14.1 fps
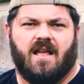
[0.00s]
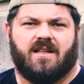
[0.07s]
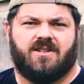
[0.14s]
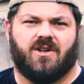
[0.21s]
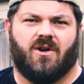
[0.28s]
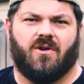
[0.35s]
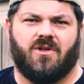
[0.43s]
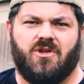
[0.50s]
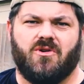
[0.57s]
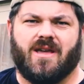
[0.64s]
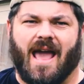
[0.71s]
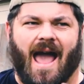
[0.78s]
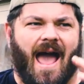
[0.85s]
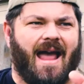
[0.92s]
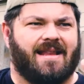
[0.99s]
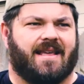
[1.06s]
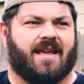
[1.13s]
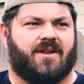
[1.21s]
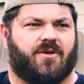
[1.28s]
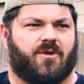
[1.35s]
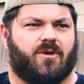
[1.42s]
So you can
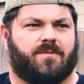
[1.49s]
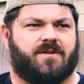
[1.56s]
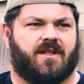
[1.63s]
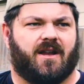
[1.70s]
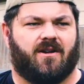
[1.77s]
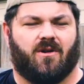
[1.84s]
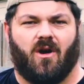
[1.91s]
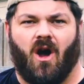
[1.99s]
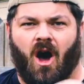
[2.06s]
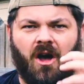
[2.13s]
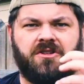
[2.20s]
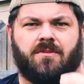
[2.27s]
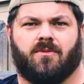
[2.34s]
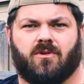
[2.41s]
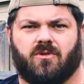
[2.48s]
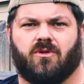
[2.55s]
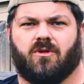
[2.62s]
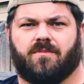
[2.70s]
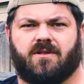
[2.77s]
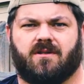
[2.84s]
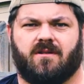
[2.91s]
get groups that are huntable
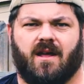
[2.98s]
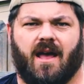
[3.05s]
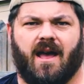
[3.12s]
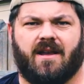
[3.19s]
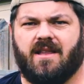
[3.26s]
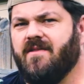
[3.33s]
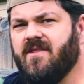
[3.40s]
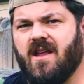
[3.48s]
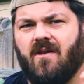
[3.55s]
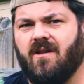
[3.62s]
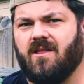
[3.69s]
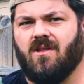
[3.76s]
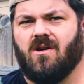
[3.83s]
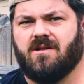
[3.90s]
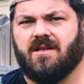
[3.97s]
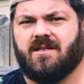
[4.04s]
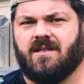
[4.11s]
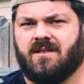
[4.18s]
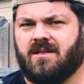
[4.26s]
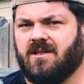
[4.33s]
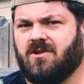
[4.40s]
groups, and even out at long
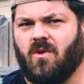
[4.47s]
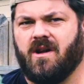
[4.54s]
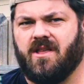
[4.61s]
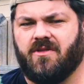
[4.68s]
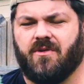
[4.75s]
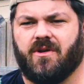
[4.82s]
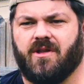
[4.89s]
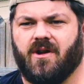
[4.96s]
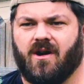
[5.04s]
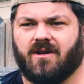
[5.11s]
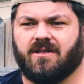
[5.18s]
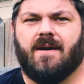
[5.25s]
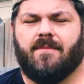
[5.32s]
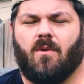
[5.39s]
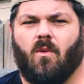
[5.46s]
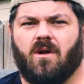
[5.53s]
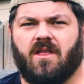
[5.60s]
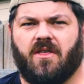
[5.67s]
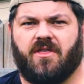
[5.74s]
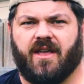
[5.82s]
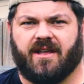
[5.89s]
distances, 20 and 30 yards. But one of
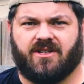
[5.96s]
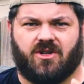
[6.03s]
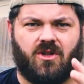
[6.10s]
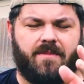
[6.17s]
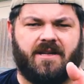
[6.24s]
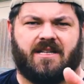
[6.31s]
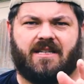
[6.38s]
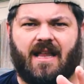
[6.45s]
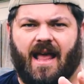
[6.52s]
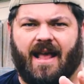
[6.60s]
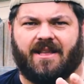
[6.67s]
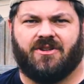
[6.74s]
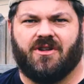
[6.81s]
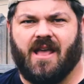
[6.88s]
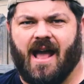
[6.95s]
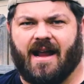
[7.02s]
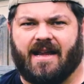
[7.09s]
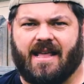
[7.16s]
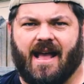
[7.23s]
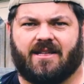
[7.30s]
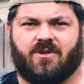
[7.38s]
the things, so let me just answer Yakety
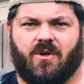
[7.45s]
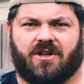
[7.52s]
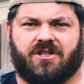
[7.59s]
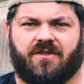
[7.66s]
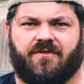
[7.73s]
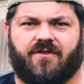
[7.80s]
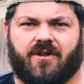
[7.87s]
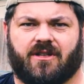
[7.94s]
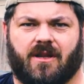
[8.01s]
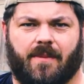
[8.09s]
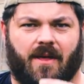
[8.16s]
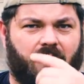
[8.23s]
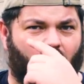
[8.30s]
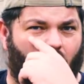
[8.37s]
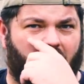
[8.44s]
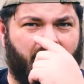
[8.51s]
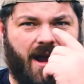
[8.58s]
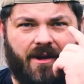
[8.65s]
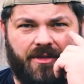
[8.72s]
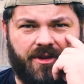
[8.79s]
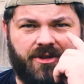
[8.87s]
Yak's question first about the one eye
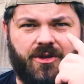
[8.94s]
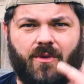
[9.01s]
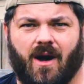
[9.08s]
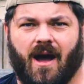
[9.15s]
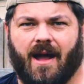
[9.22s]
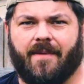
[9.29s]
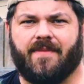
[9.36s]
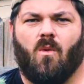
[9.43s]
or the two eye.